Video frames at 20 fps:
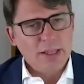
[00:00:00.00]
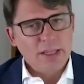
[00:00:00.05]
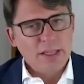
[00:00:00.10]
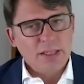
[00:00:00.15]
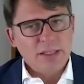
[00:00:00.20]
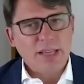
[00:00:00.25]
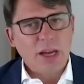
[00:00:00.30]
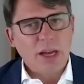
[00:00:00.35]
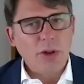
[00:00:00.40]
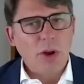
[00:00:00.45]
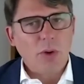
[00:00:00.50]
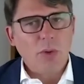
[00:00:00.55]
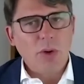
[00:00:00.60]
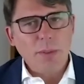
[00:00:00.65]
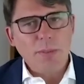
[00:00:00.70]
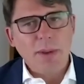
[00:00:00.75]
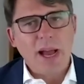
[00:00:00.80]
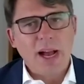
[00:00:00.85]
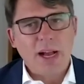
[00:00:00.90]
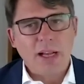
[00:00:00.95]
Saudi
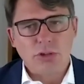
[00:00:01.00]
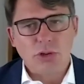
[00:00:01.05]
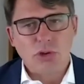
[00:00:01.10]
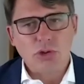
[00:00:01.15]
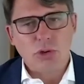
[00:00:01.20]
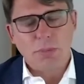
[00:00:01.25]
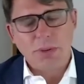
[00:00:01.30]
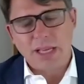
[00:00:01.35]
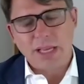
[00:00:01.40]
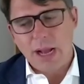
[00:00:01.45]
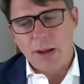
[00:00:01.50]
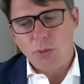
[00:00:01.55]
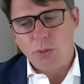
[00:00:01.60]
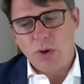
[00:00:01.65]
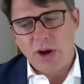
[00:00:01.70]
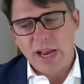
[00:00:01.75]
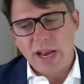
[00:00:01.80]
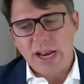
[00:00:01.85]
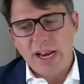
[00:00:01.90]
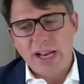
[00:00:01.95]
Arabia has also become
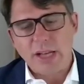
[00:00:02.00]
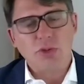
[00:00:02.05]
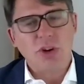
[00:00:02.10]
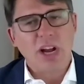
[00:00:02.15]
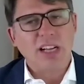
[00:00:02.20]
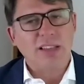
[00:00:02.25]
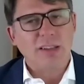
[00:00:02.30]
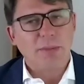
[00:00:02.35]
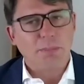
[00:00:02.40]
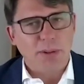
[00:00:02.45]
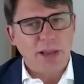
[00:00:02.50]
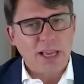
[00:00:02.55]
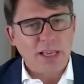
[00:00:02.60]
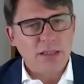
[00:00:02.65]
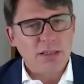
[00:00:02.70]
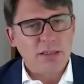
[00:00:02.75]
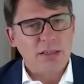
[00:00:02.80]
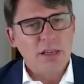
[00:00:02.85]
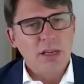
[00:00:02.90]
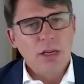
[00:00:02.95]
quite an attractive
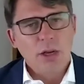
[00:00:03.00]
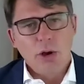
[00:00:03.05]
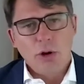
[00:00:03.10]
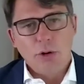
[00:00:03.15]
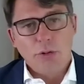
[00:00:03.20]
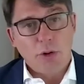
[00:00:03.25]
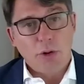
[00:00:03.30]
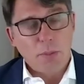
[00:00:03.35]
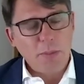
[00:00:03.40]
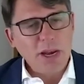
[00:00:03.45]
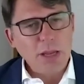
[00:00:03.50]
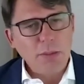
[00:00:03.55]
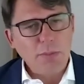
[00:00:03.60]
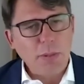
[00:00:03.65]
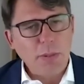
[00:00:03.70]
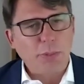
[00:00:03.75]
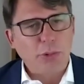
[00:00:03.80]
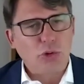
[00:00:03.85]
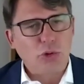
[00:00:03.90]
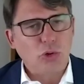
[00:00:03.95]
place for many
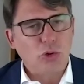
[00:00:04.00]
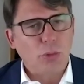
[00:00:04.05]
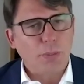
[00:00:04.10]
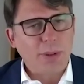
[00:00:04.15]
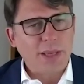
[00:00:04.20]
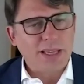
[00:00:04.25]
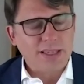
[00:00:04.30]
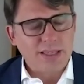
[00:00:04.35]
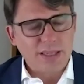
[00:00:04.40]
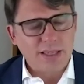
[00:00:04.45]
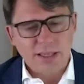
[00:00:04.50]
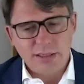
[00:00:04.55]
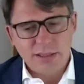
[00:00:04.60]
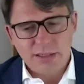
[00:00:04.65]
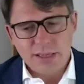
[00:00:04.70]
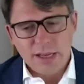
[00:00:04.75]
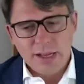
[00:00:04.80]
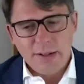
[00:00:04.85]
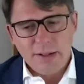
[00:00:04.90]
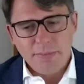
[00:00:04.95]
people to do business.